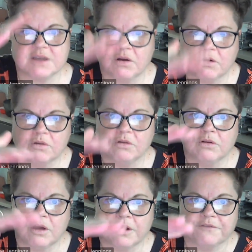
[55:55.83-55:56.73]
a whole
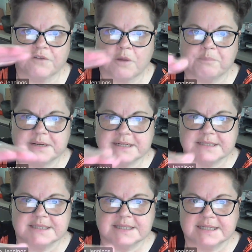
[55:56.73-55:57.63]
lot of
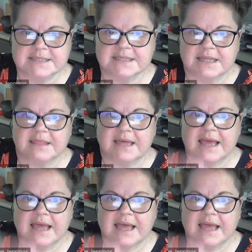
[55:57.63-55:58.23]
competencies that they